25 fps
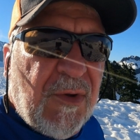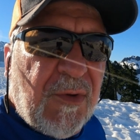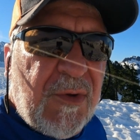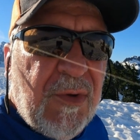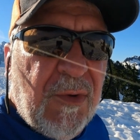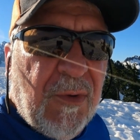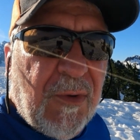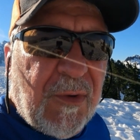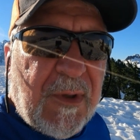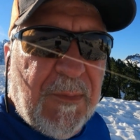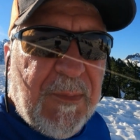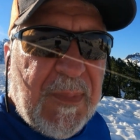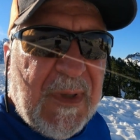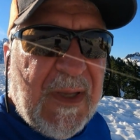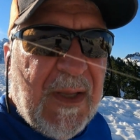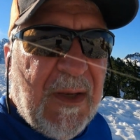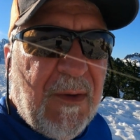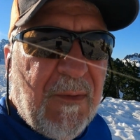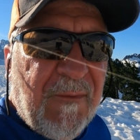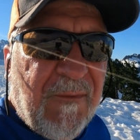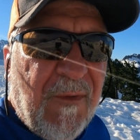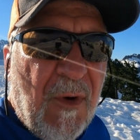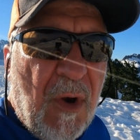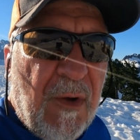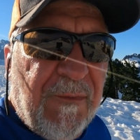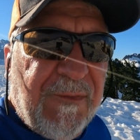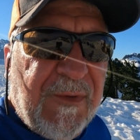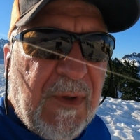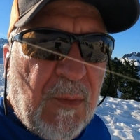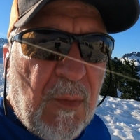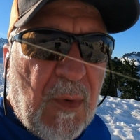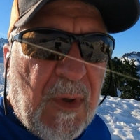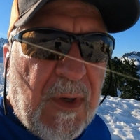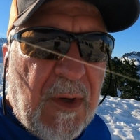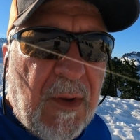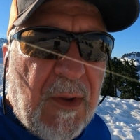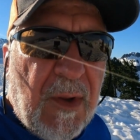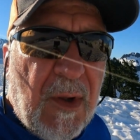so cool to be involved in
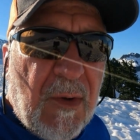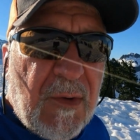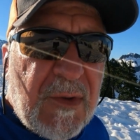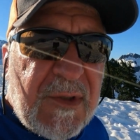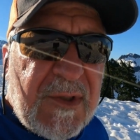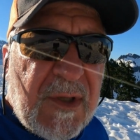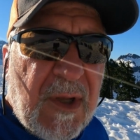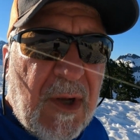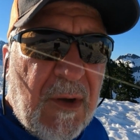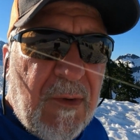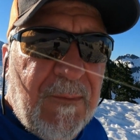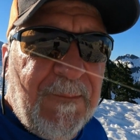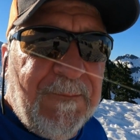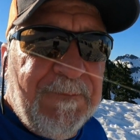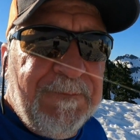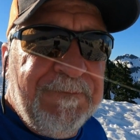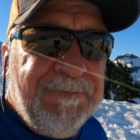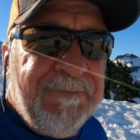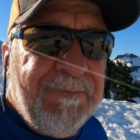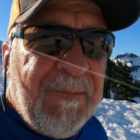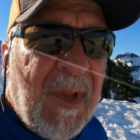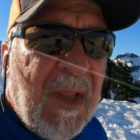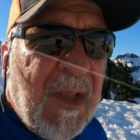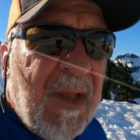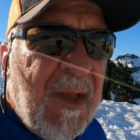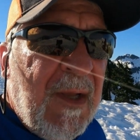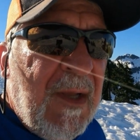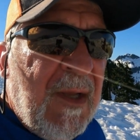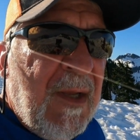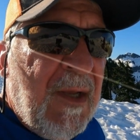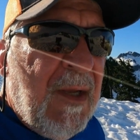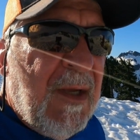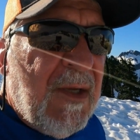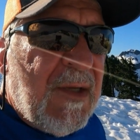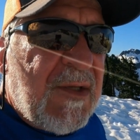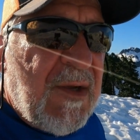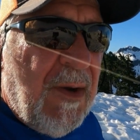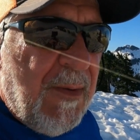one of those, though.
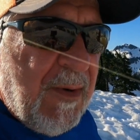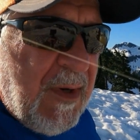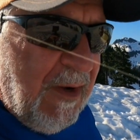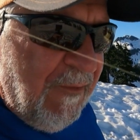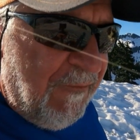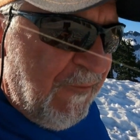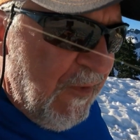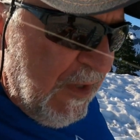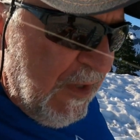So I'm going